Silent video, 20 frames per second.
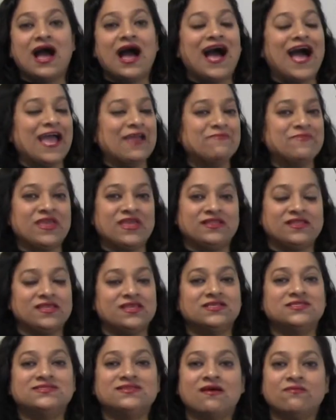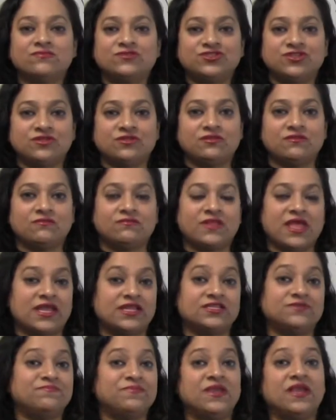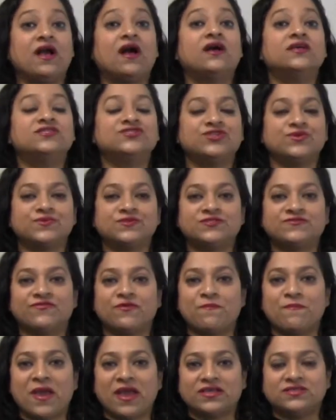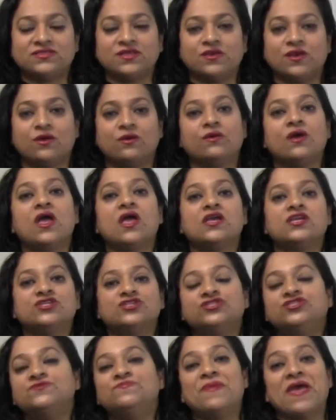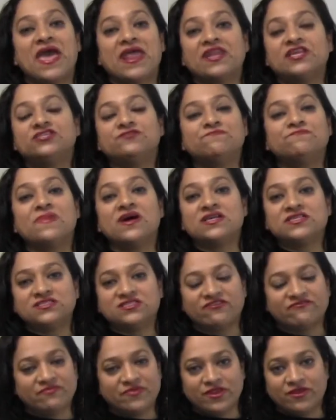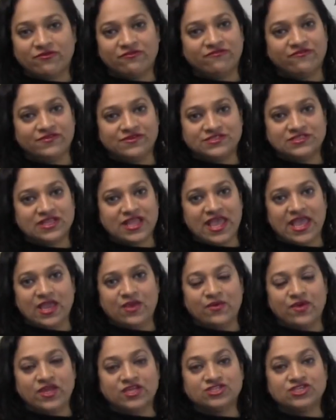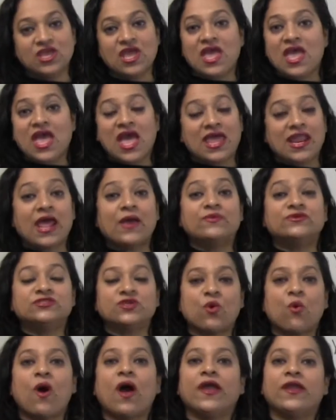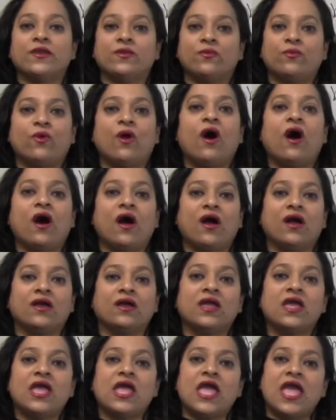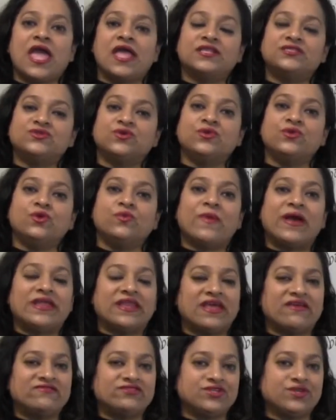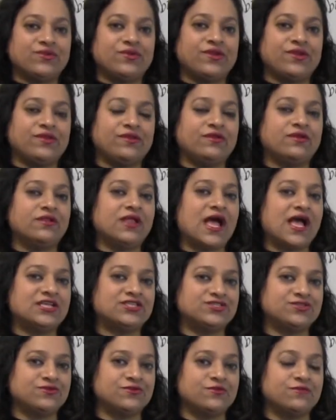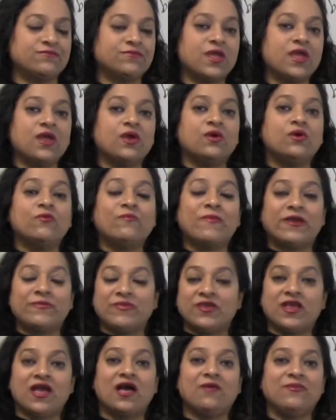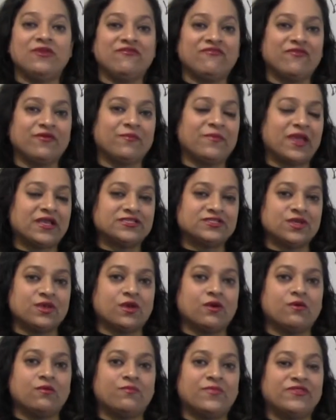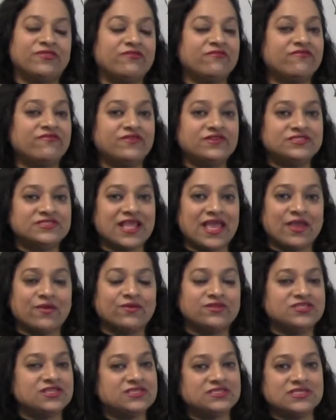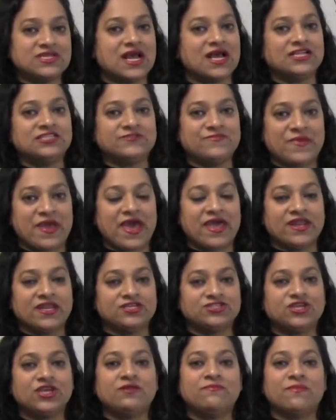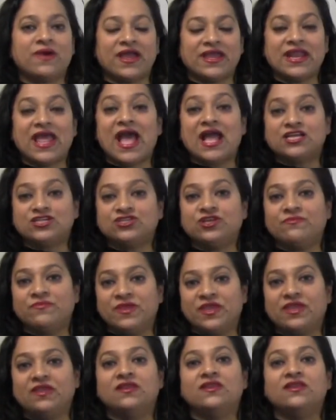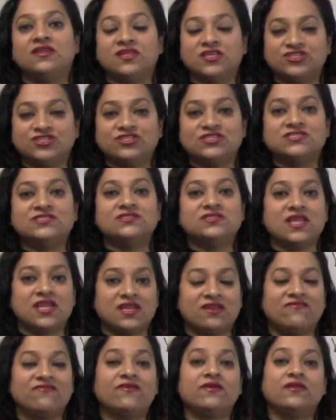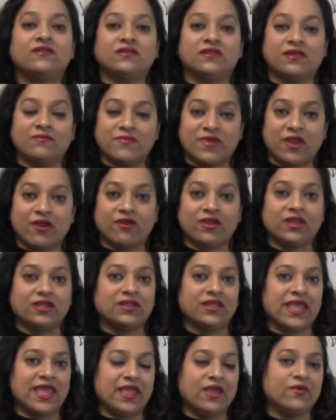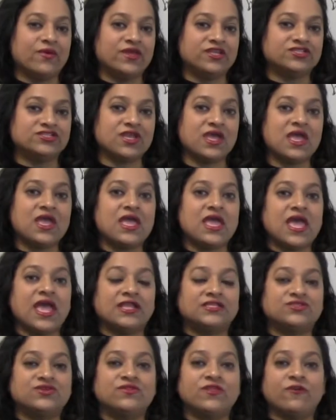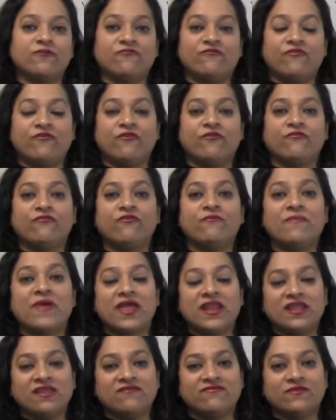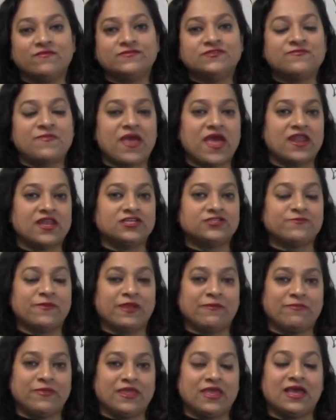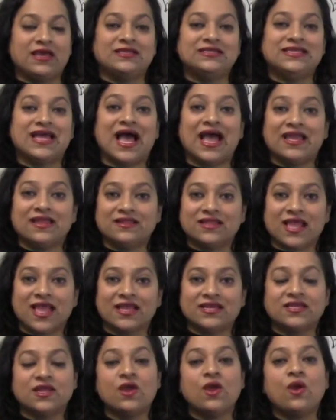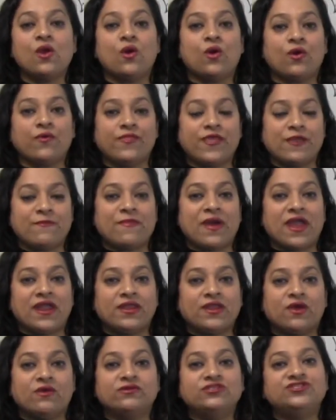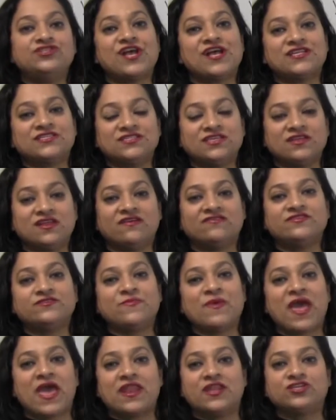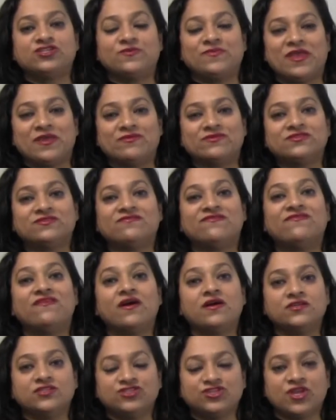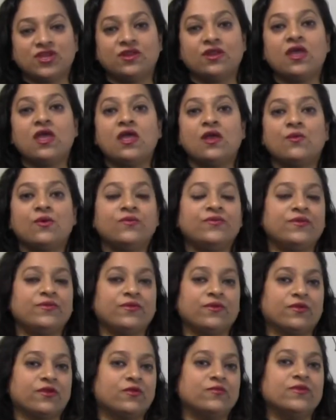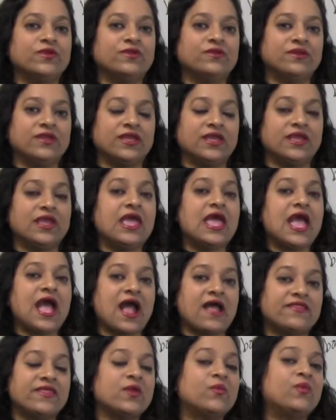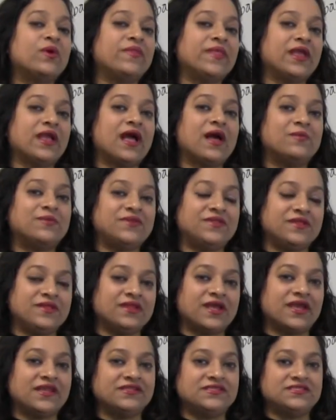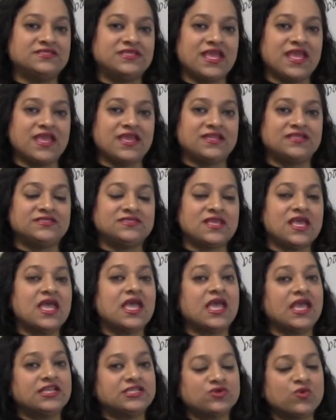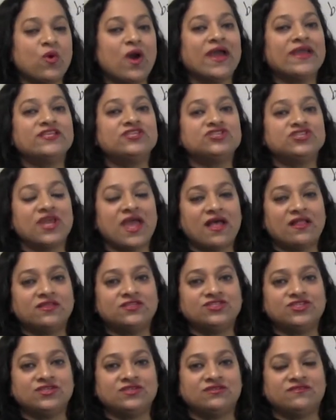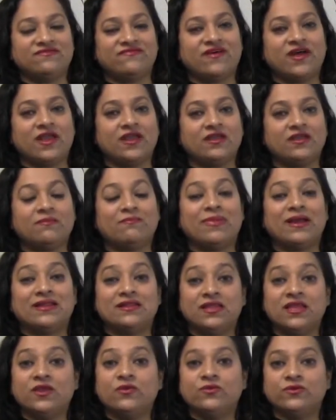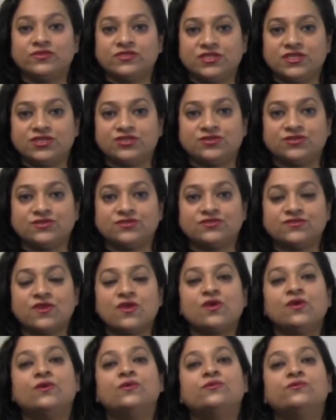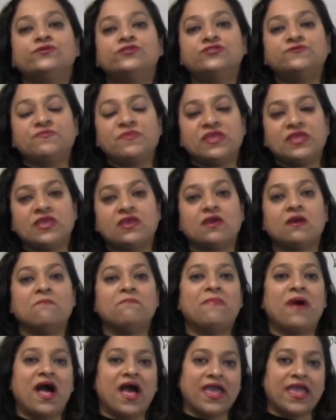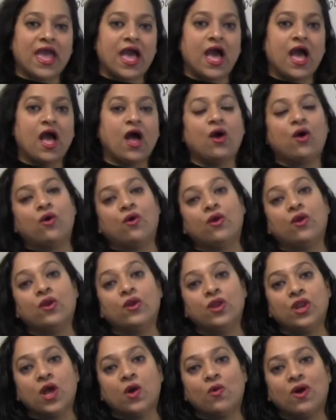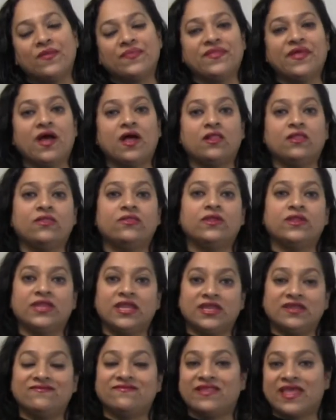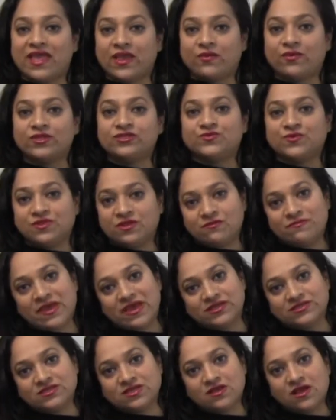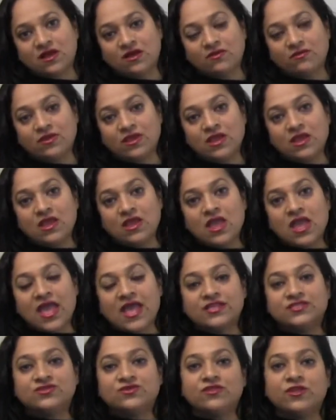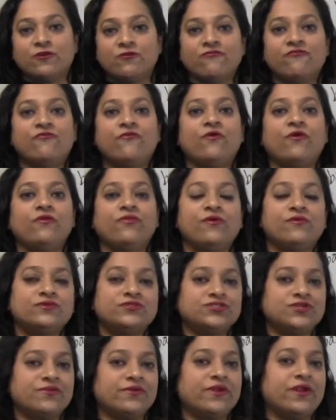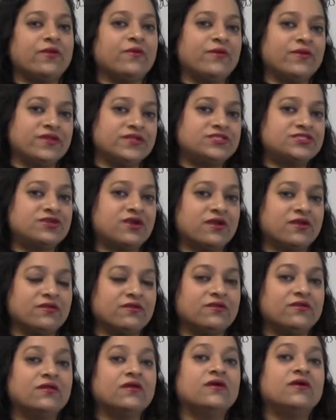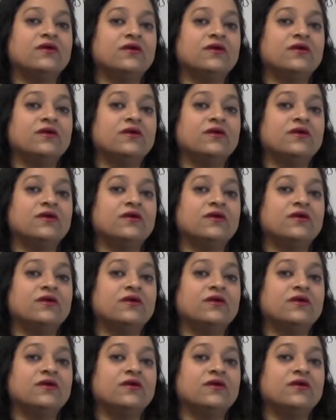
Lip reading: I made the assumption that because she was from Mexico, Spanish must have been her first language, and I was quite wrong. And so you might have children in your classroom who might be coming from Mexico, but their first language is not Spanish. It might actually be an indigenous Native American language. And so therefore, for many of them, Spanish might be a dialect, or they might know just enough Spanish to be able to function within their community. And then when they come to the United States, it's quite challenging to find bilingual teachers who speak Maya or Nahuatl, the native language within Mexico. And so therefore, those children are going to struggle